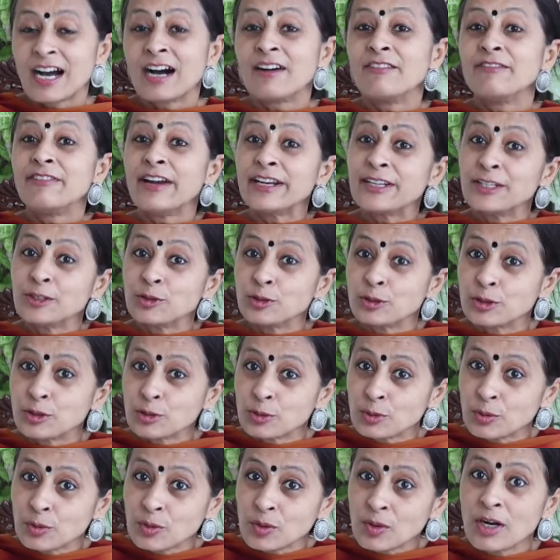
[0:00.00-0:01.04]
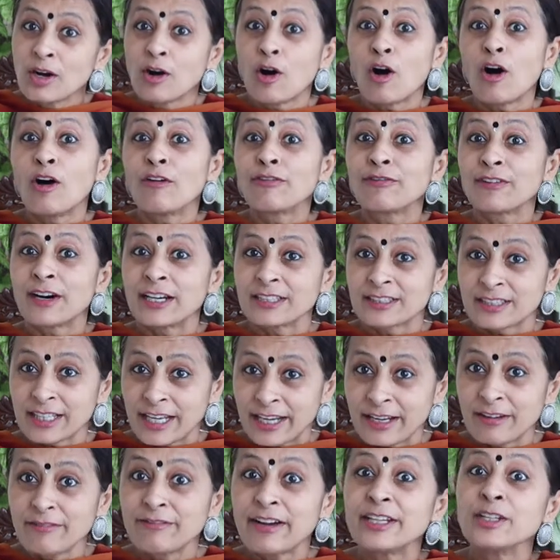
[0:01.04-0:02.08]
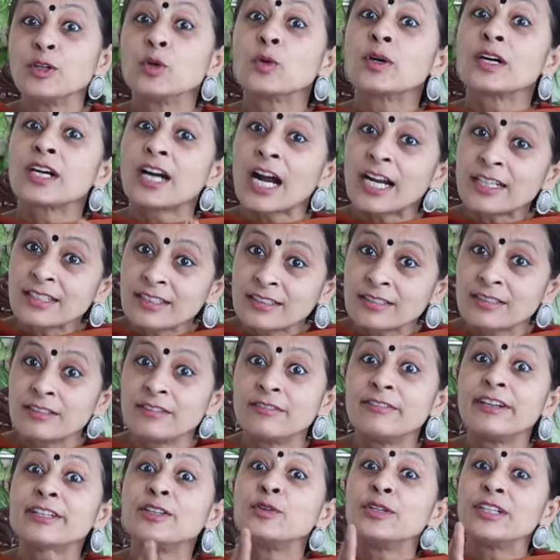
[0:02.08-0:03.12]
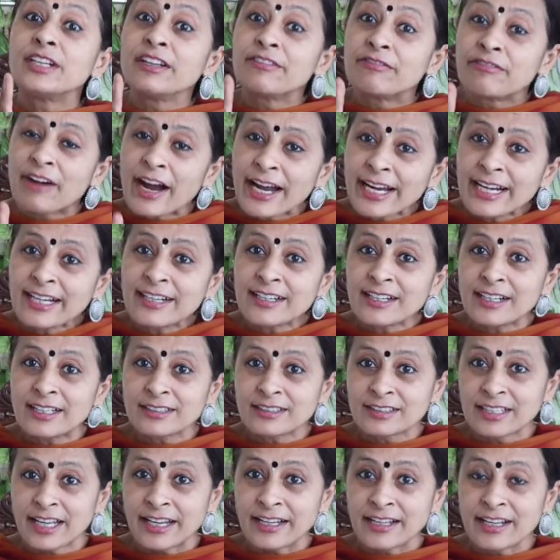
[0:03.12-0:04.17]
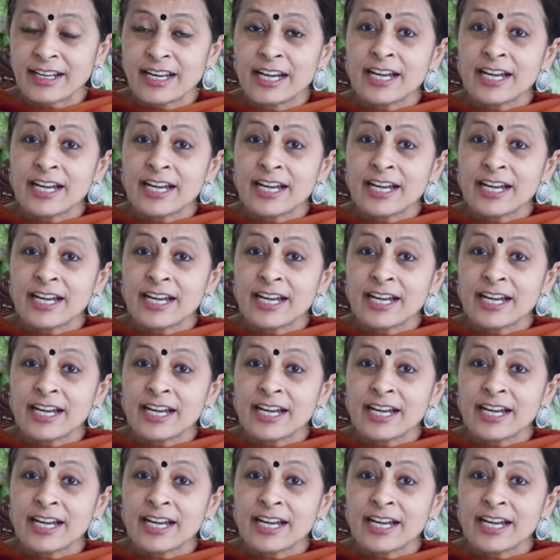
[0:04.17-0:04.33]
When you do of a thing, when you divide a thing